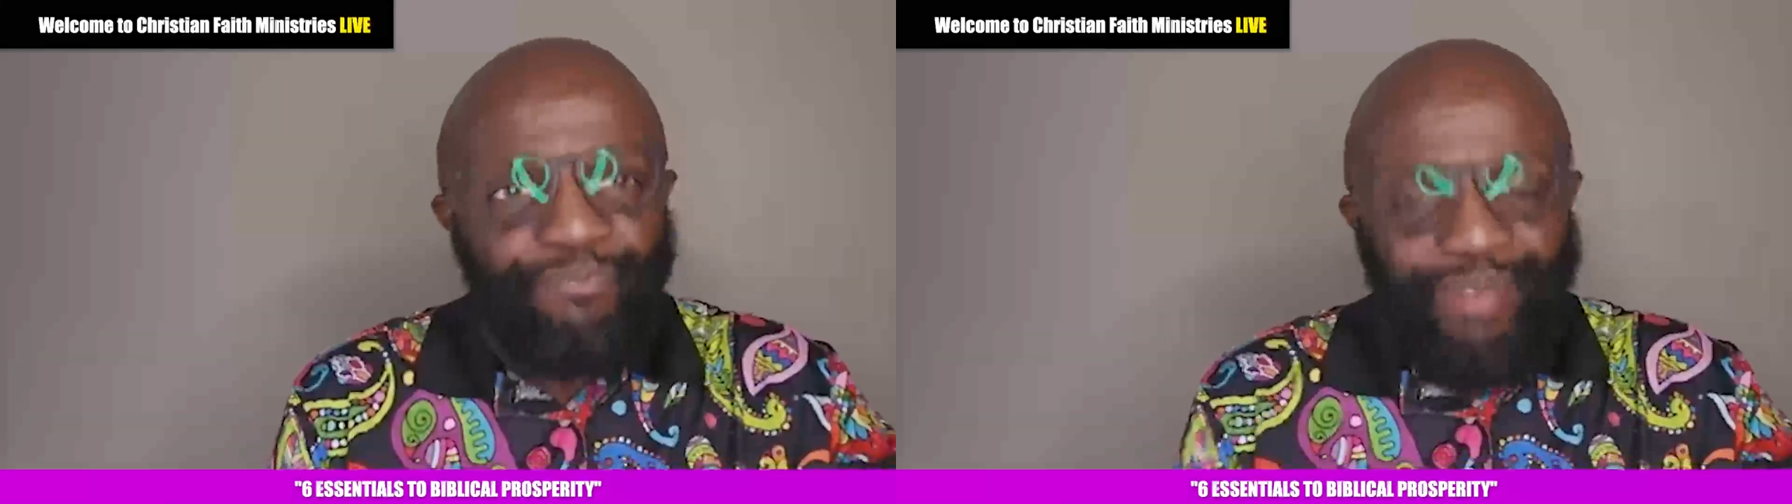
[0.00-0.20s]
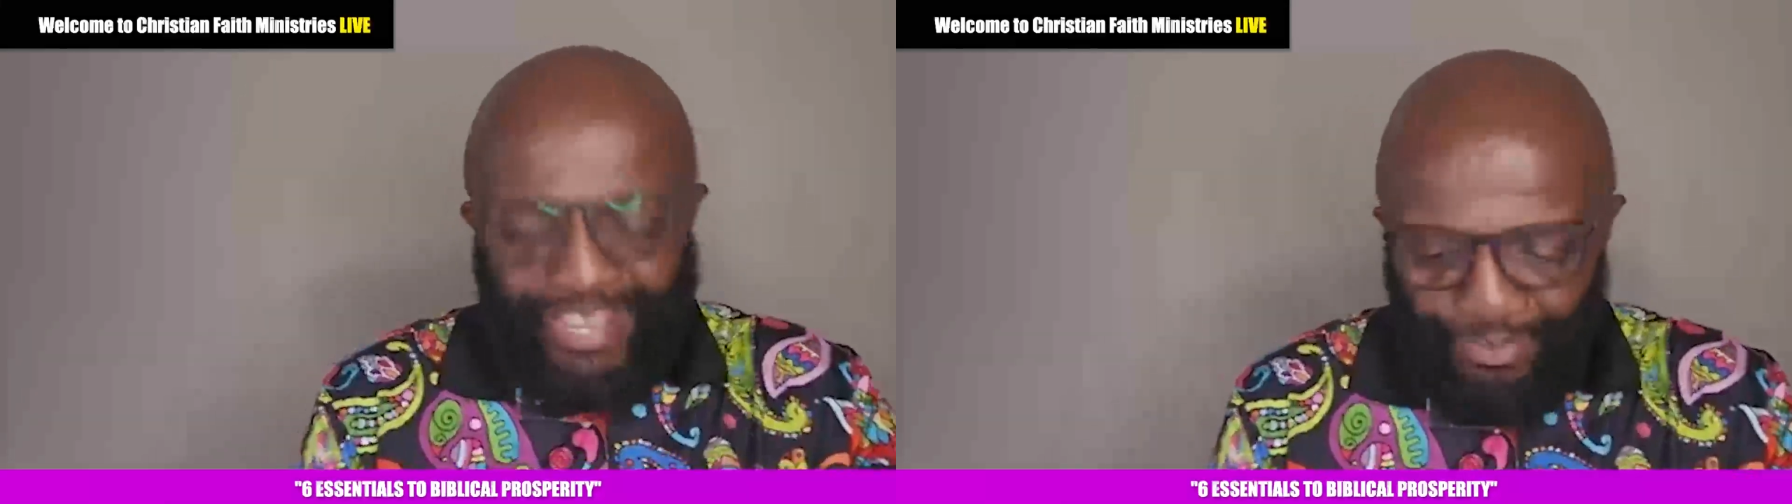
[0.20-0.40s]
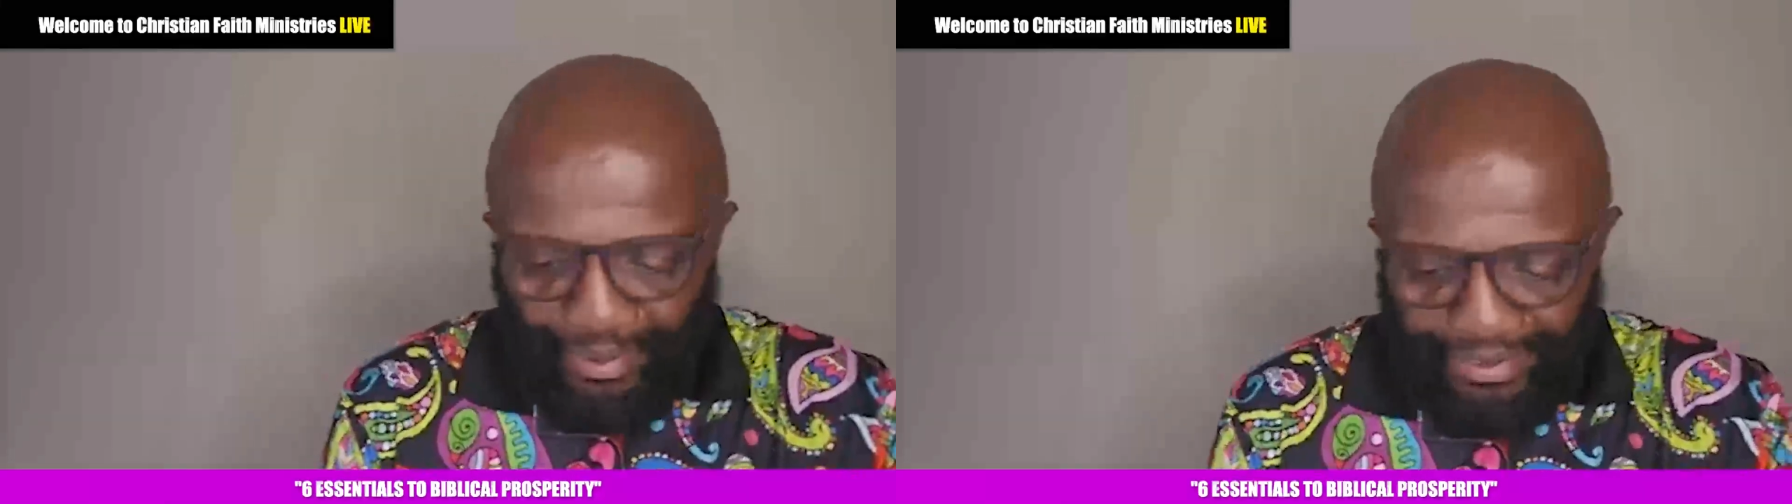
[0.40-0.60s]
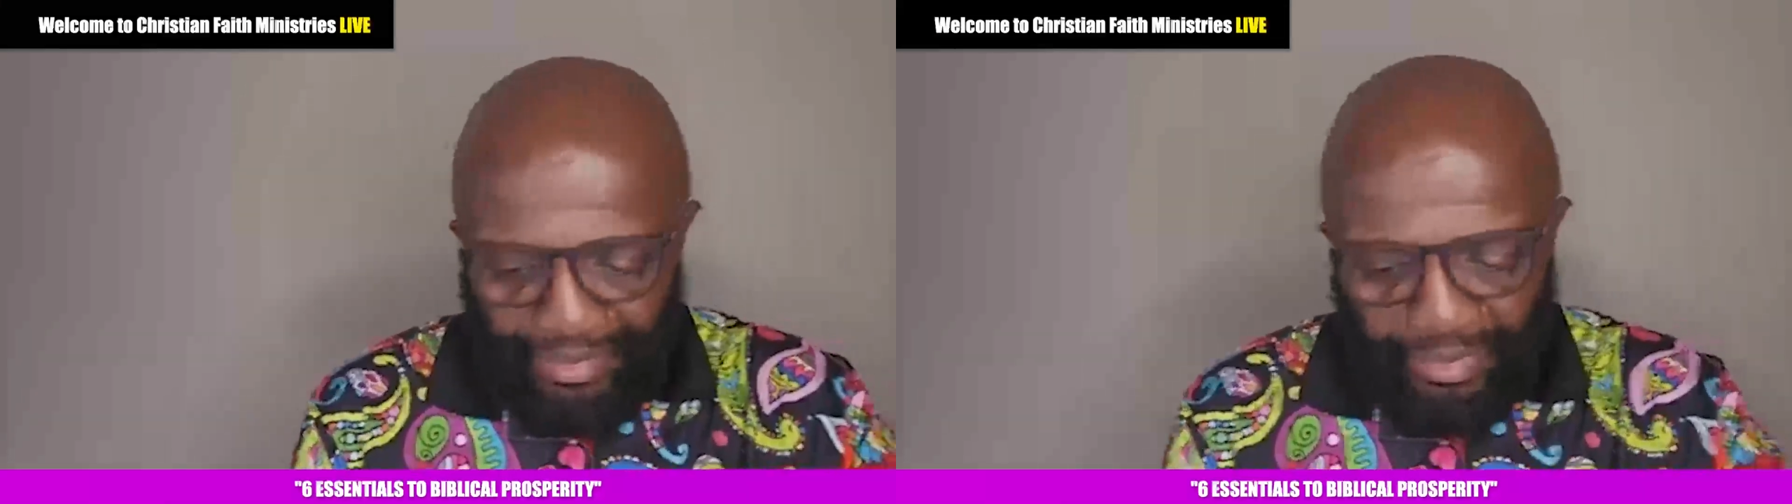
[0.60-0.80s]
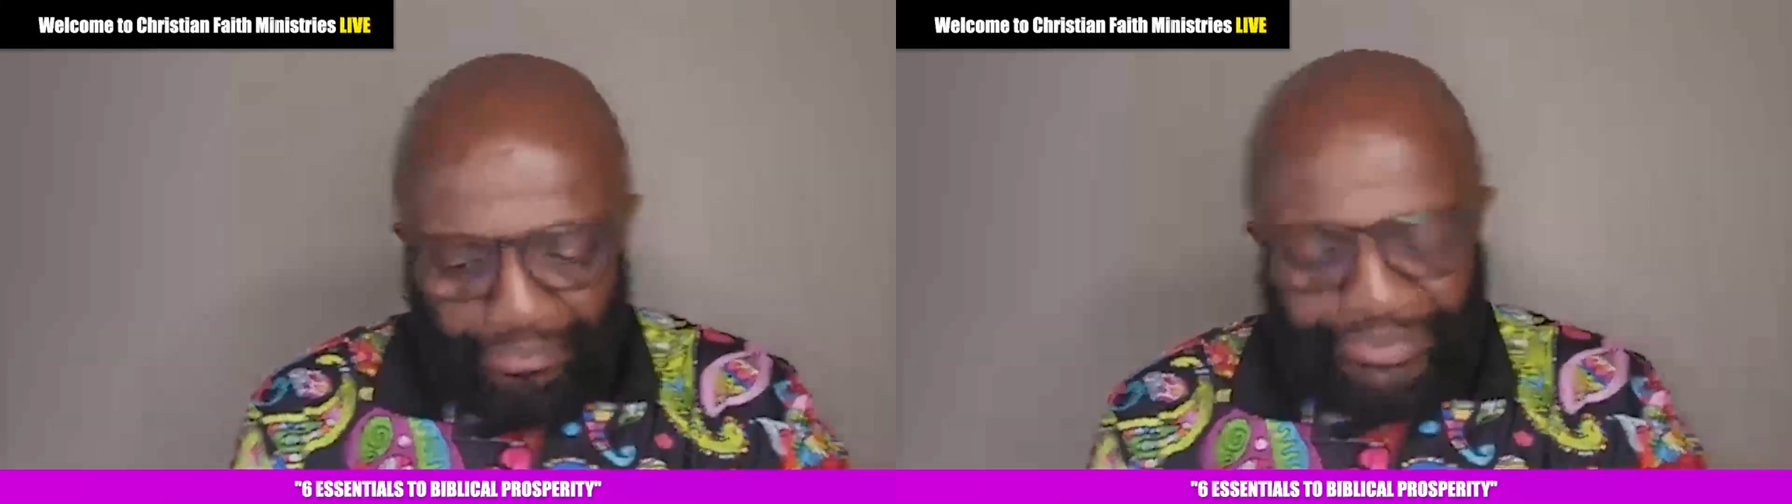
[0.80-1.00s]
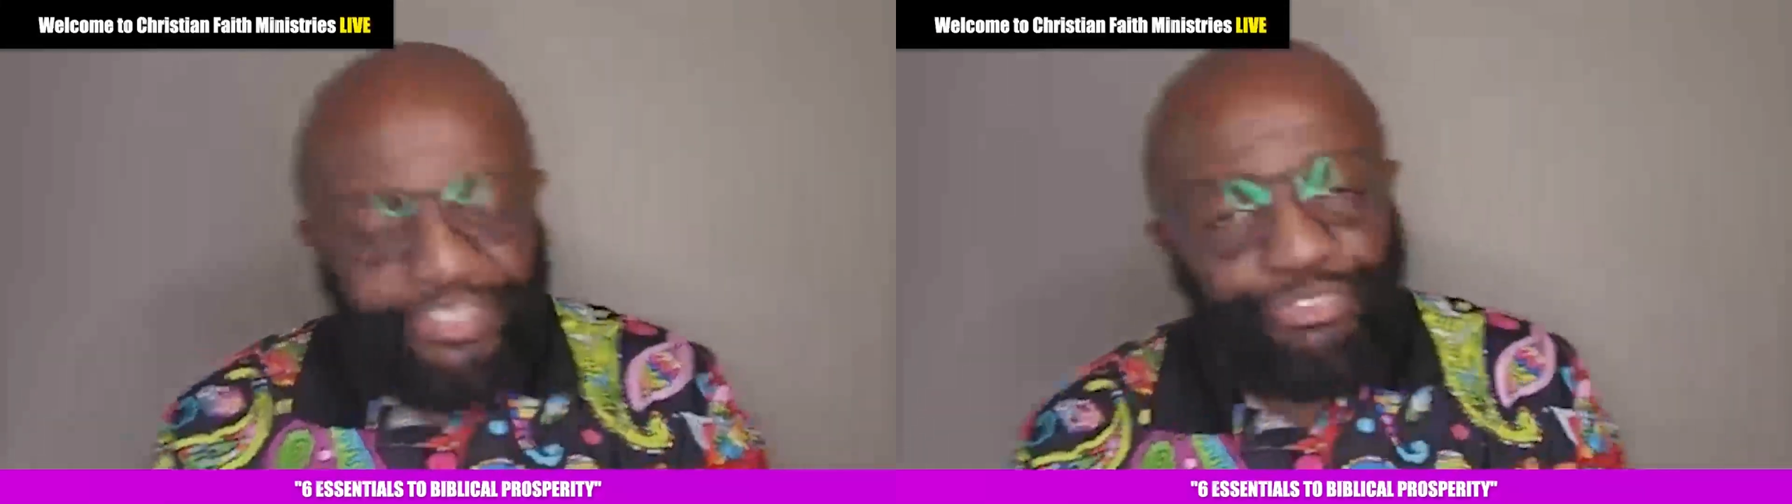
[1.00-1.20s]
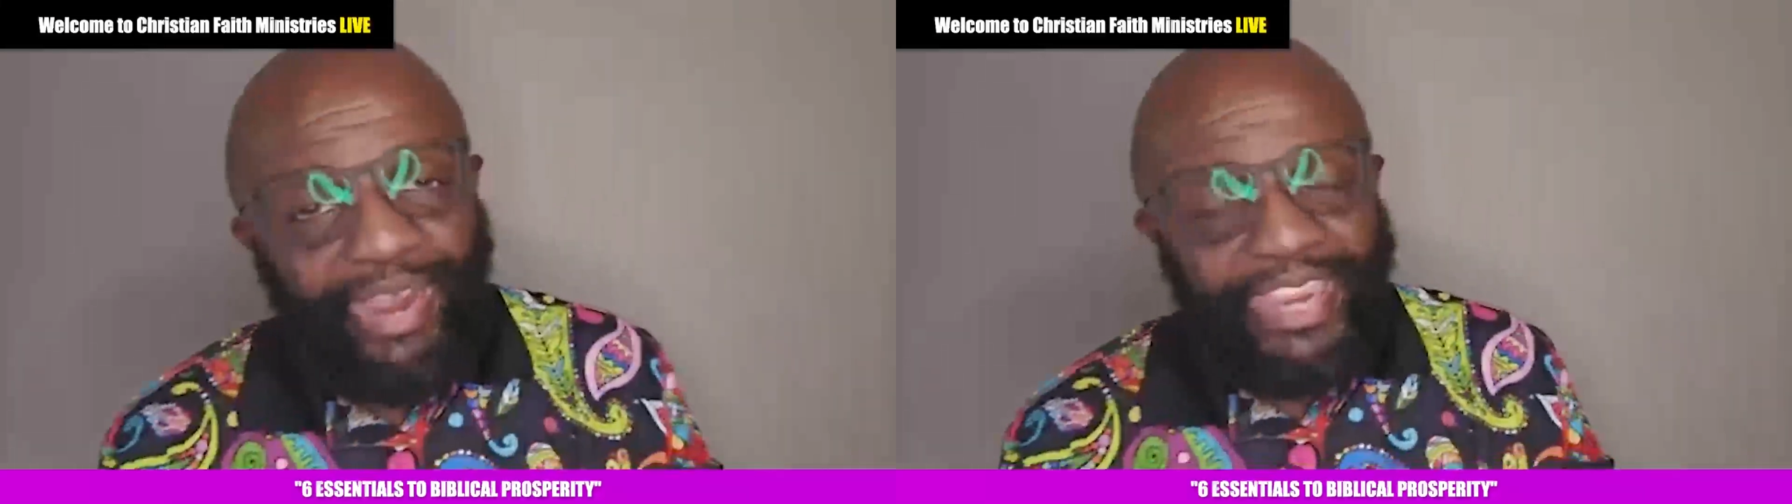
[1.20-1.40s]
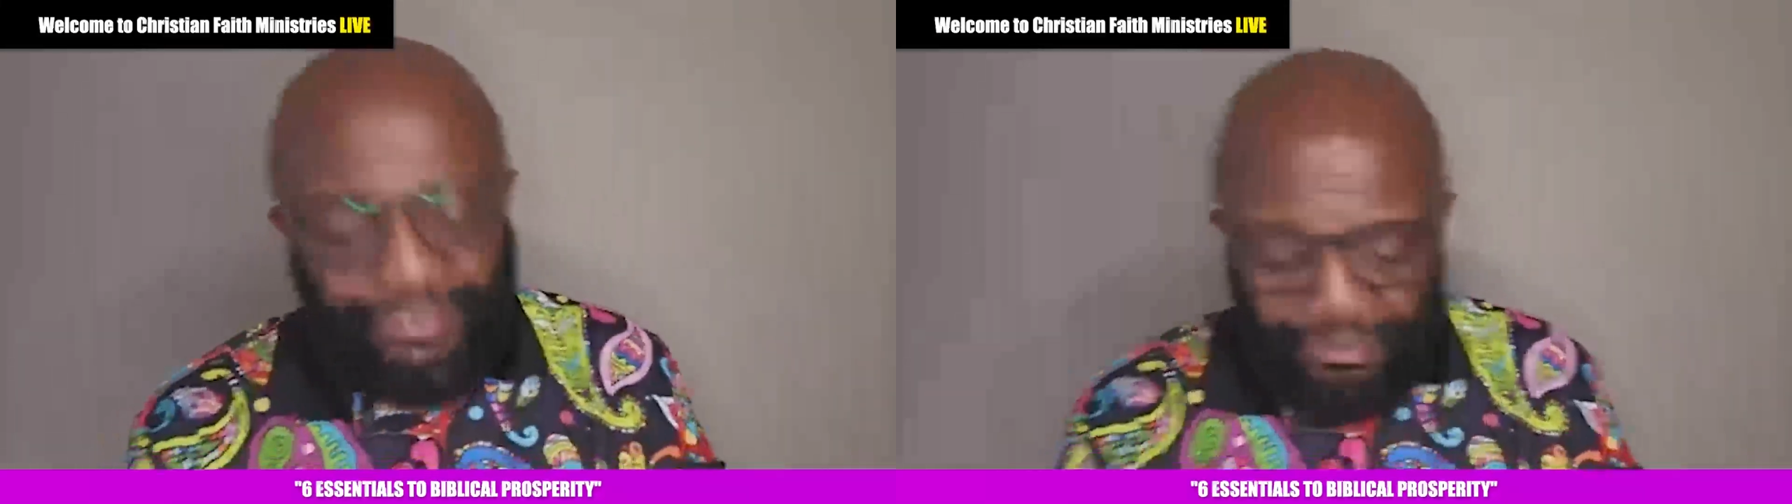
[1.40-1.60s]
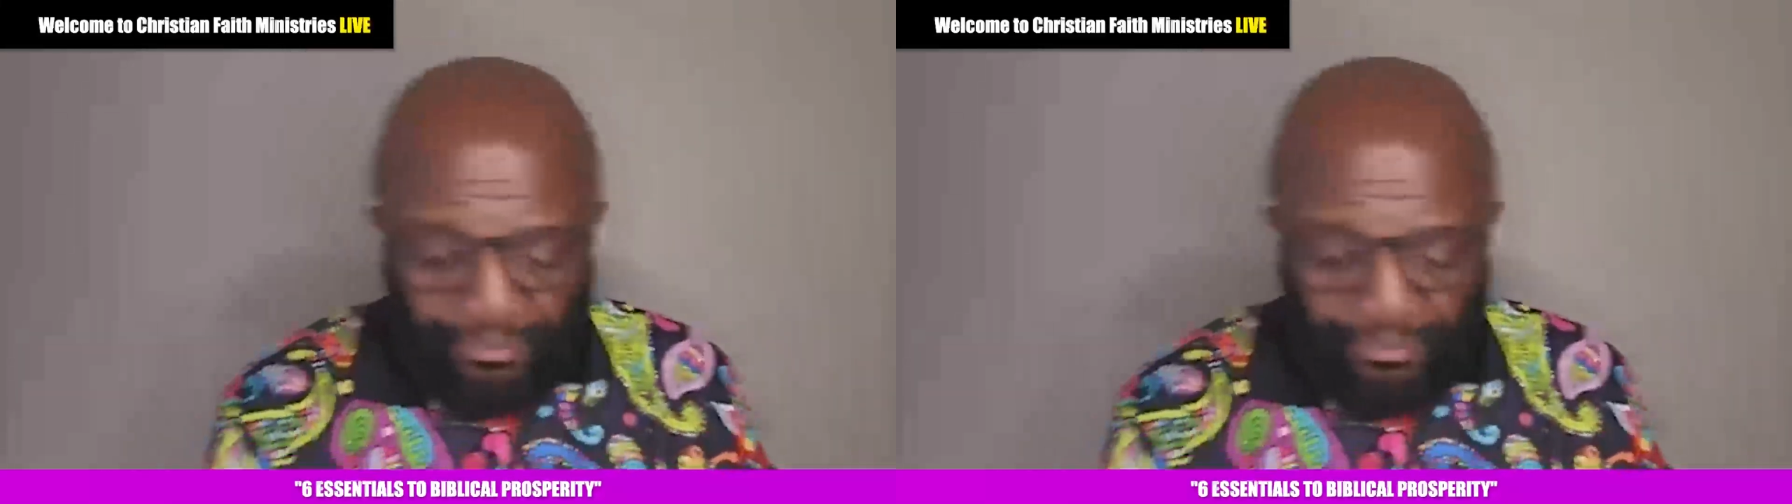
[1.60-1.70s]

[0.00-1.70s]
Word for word: prosperity, let me put this right.